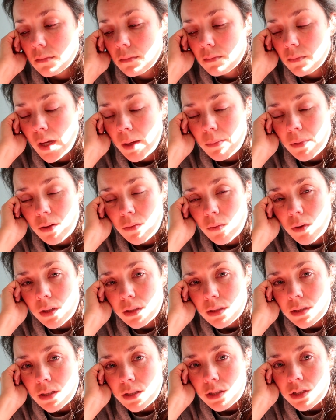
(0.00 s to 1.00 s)
Maybe
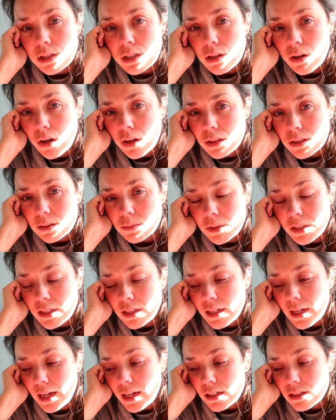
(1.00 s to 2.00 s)
once she calls me
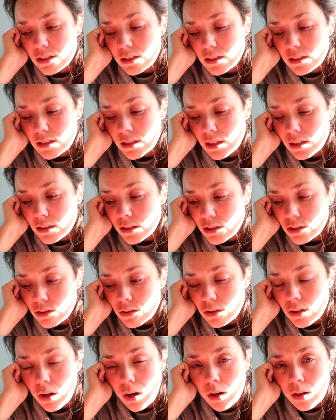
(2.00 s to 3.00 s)
today, she said
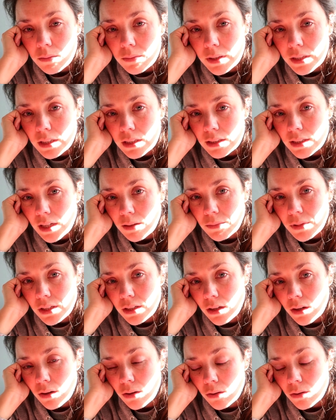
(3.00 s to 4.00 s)
she'll call me and let me
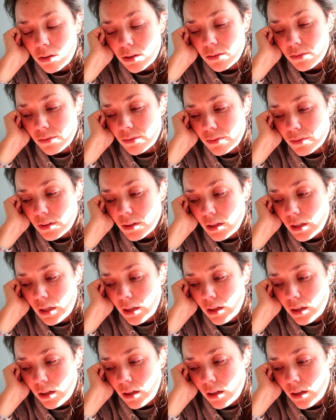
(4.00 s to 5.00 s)
know if
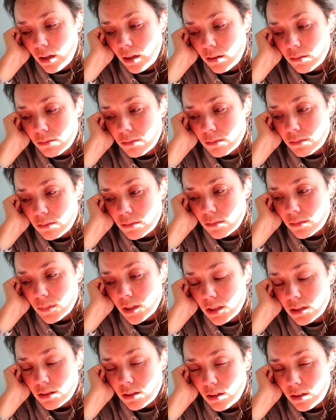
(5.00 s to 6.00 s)

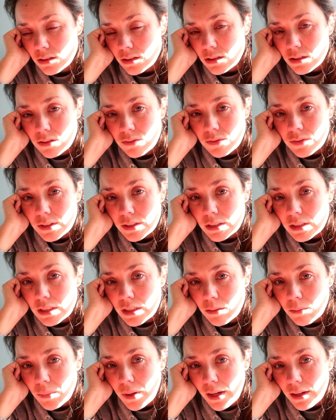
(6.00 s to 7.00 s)
he starts to feel
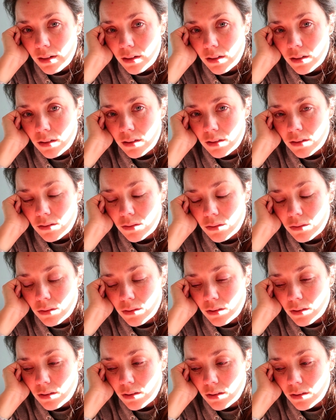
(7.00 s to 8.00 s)
any better
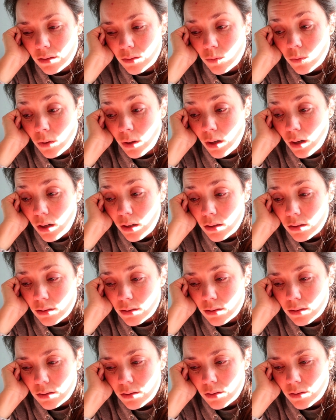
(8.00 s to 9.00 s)
or
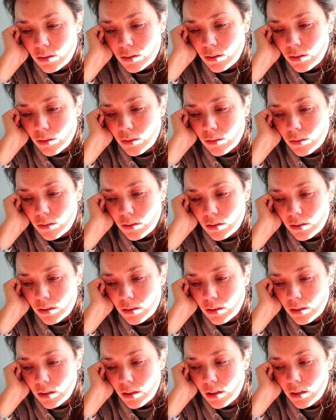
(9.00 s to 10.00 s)
worse,
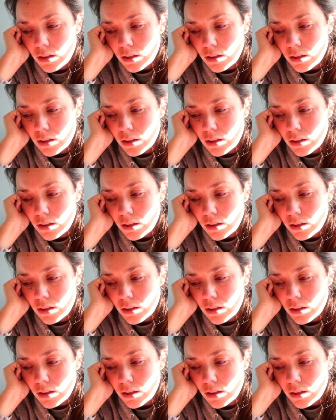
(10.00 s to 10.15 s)
or